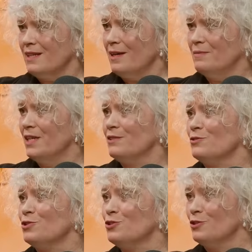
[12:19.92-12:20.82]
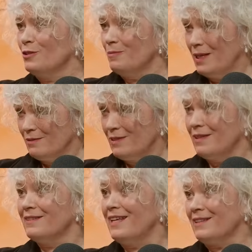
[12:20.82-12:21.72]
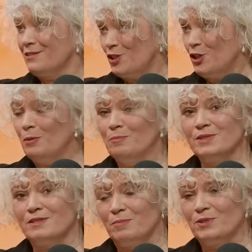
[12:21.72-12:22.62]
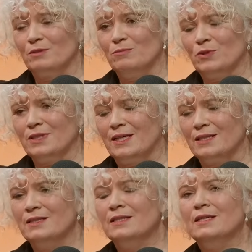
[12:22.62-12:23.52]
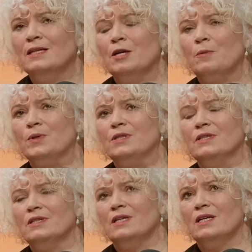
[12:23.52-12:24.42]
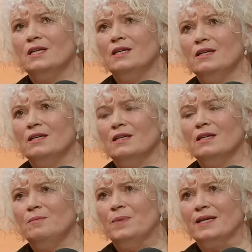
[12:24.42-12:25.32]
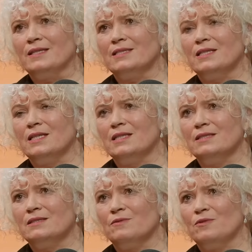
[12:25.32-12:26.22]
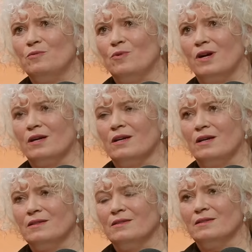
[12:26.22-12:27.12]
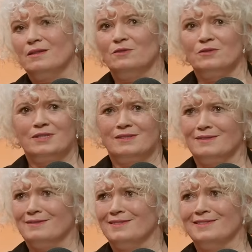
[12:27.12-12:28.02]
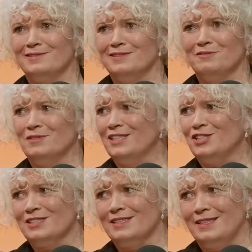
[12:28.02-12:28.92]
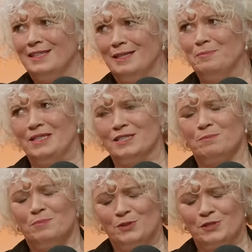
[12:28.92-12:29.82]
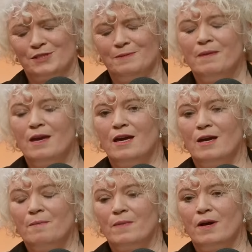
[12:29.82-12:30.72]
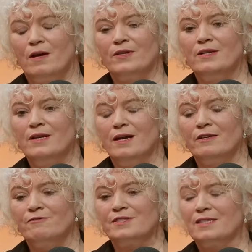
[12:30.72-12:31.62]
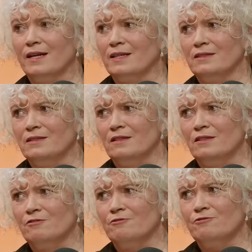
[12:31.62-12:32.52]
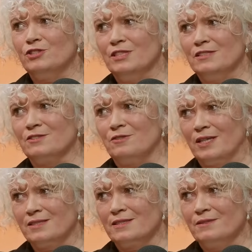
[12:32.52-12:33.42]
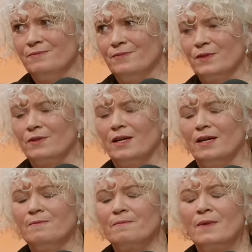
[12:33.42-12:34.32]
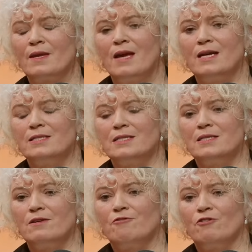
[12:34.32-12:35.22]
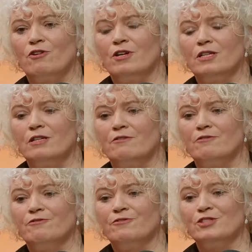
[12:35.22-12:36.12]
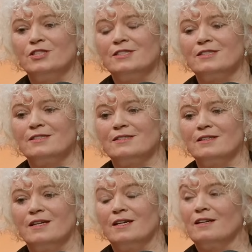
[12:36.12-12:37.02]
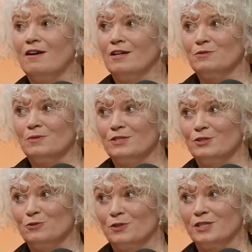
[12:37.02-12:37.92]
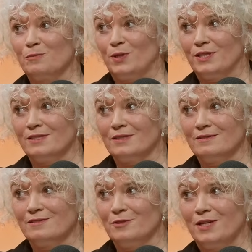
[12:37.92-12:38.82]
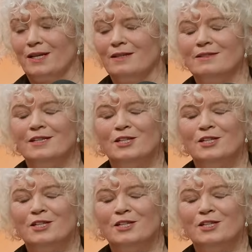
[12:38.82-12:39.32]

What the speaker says: I'm not so sure about that term, but the more than. But he based his work, and I know this is going religiously a bit, but on the life cycle of Jesus Christ. Okay, and for Jesus, God was the source person. Okay,